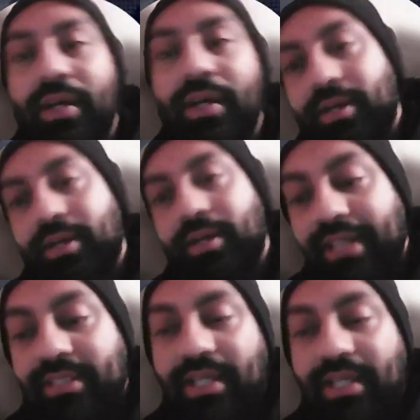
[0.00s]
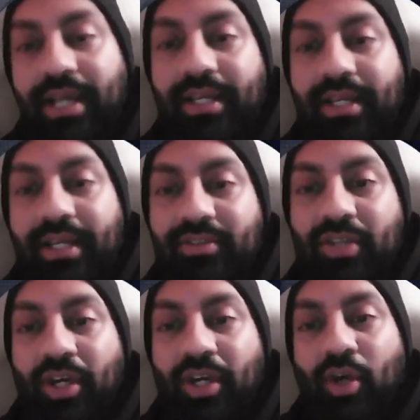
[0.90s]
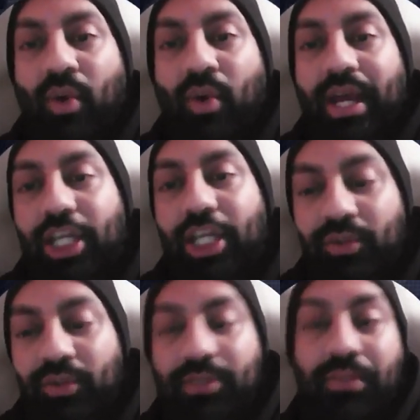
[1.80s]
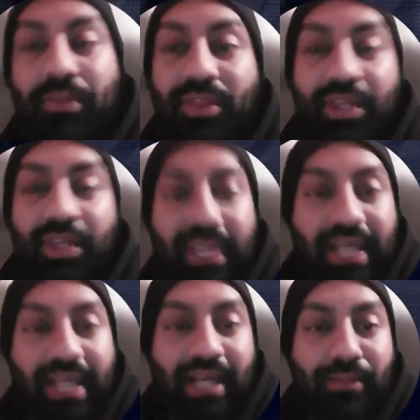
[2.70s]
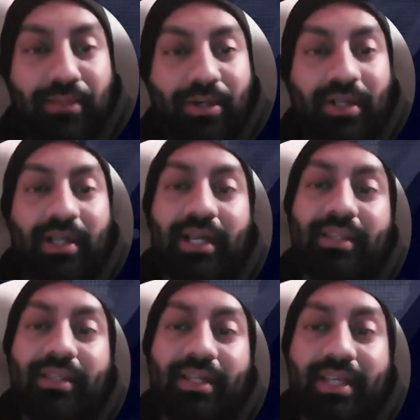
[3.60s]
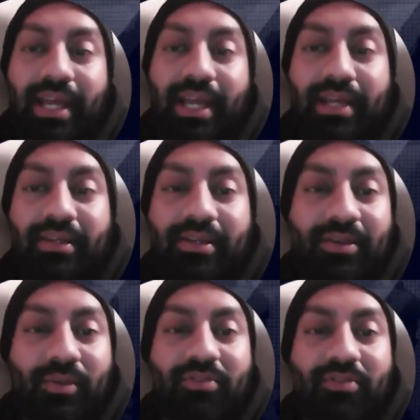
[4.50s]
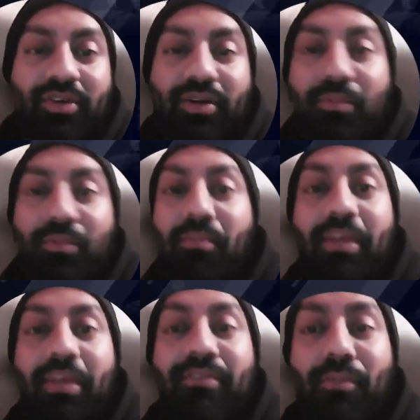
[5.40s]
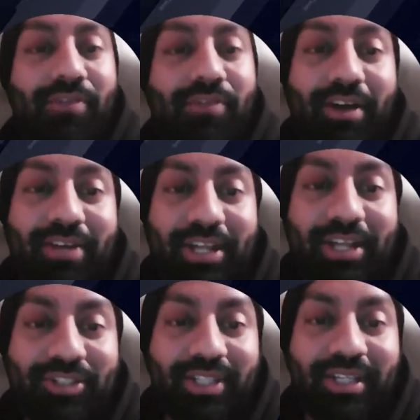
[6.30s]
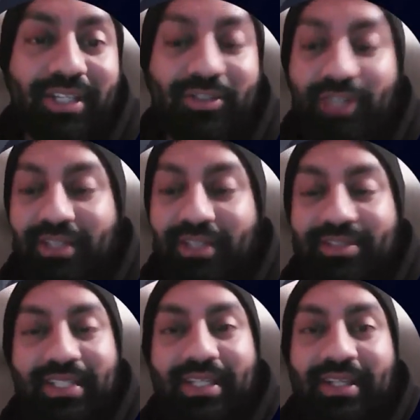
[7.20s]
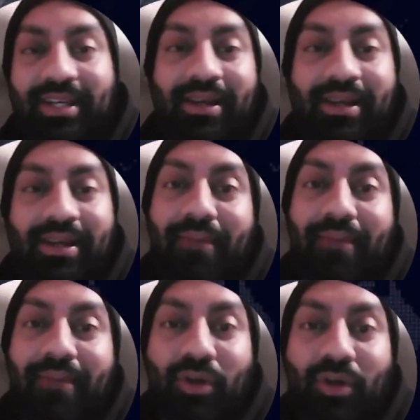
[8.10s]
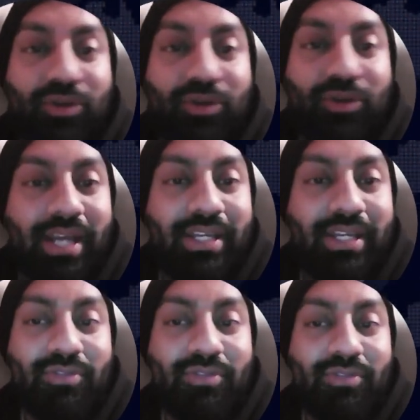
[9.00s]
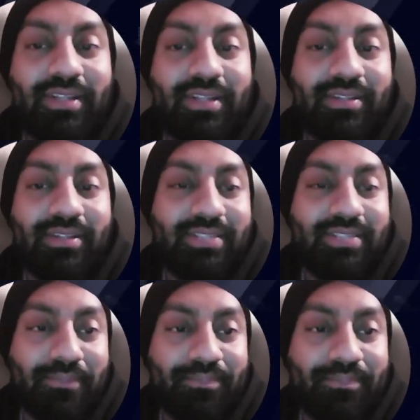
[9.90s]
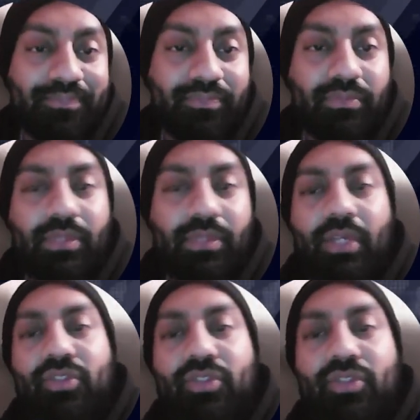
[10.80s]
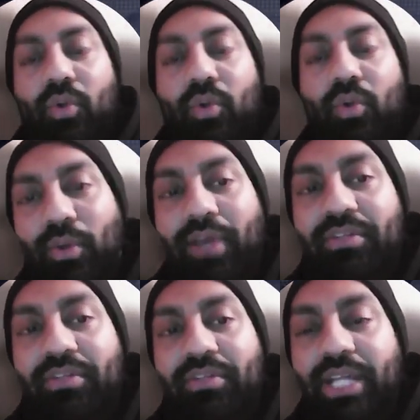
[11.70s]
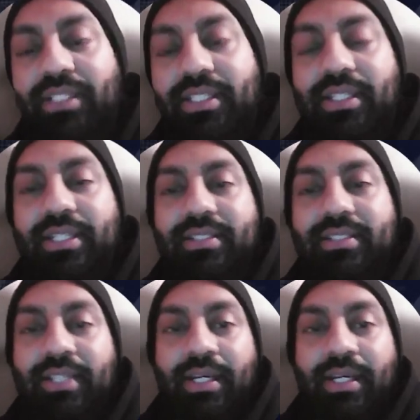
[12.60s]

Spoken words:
On the right hand side, it's quite acute but thin in caliber. And then again, we've got even more variation here. So you can see not any 2 faces are the same. So one way of injecting this